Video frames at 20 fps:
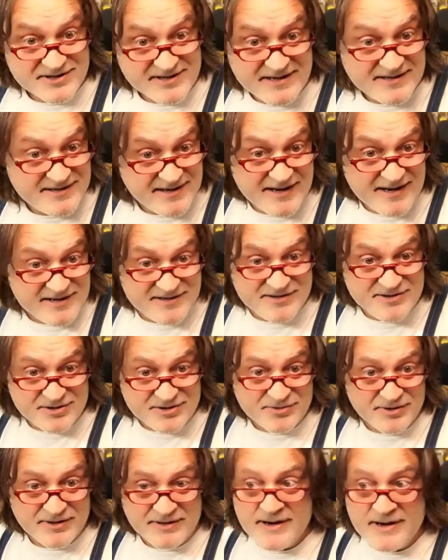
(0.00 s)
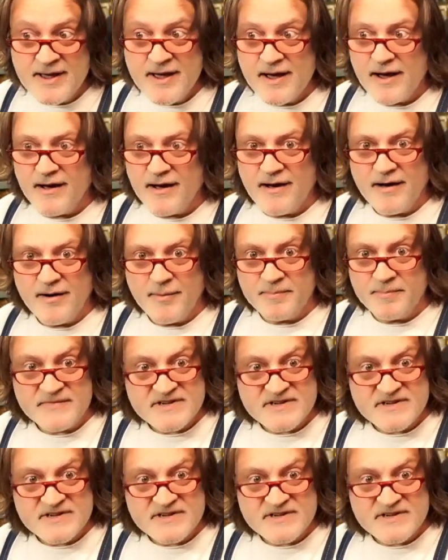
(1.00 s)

He's he's doing um,